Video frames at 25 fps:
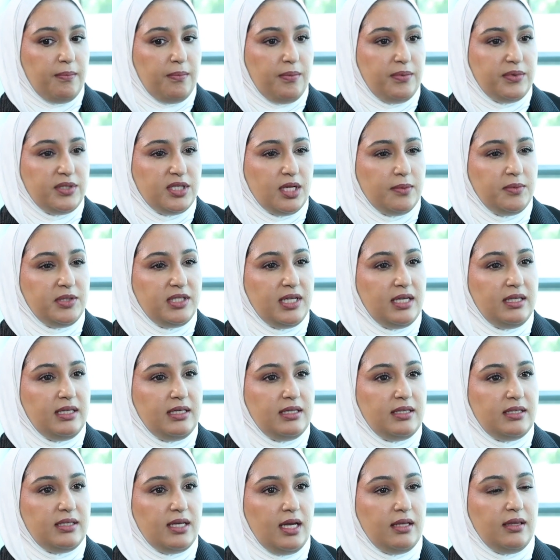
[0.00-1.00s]
Some
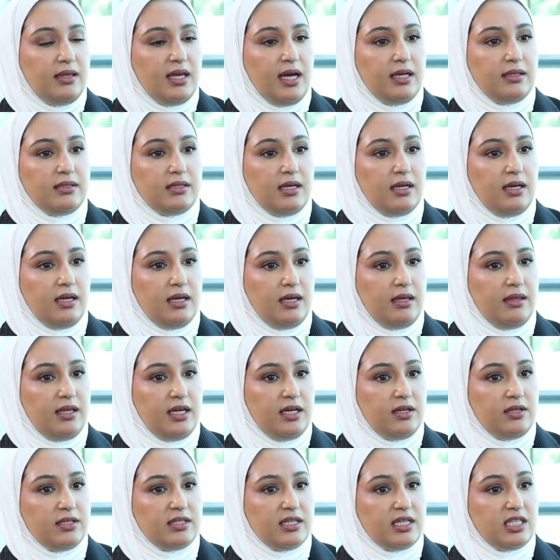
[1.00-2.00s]
studies said that
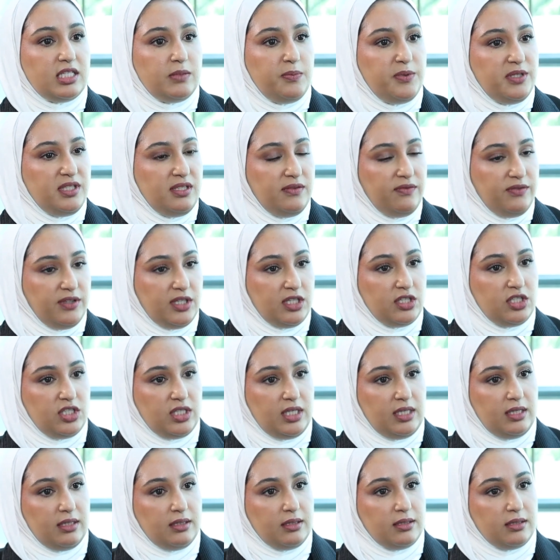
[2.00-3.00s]
there is a specific
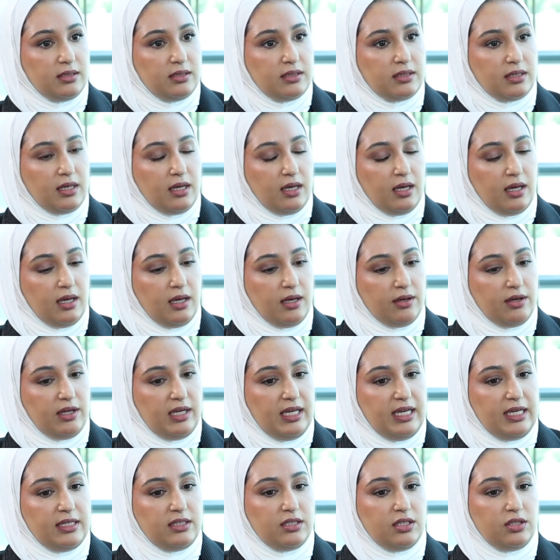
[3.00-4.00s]
genes
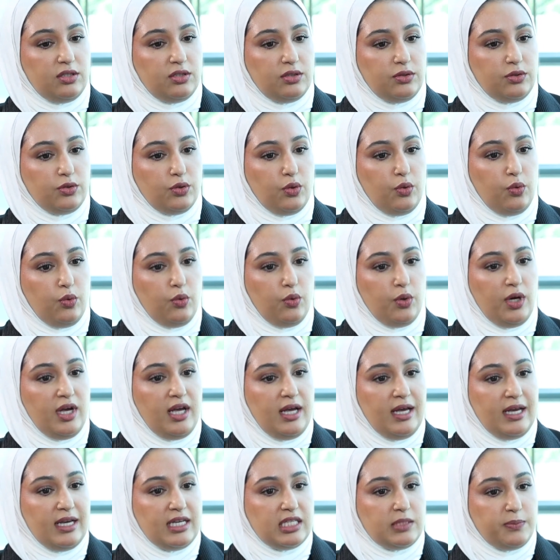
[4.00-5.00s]
related to
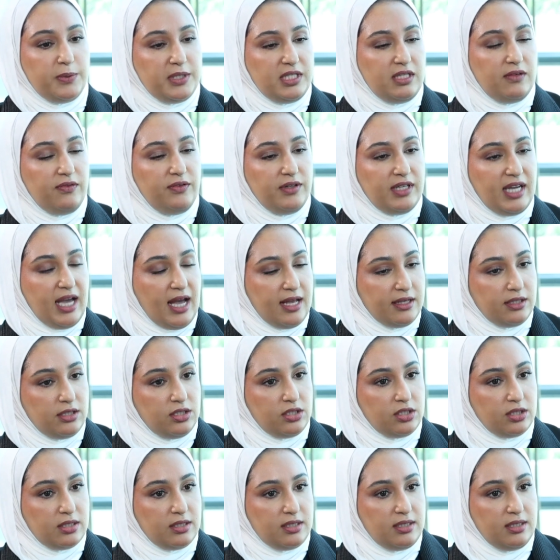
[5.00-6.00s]
a specific
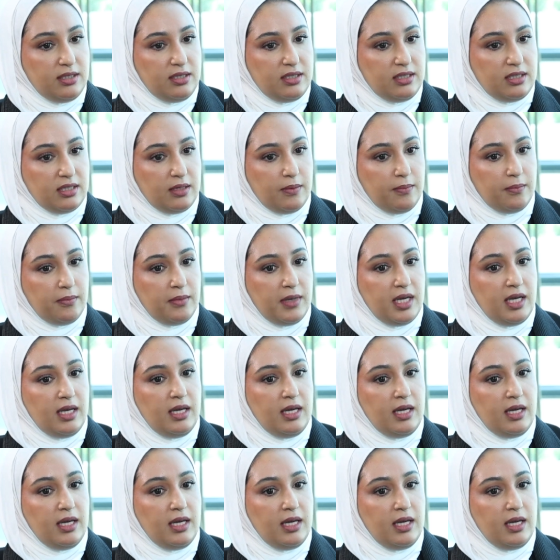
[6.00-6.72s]
antigen system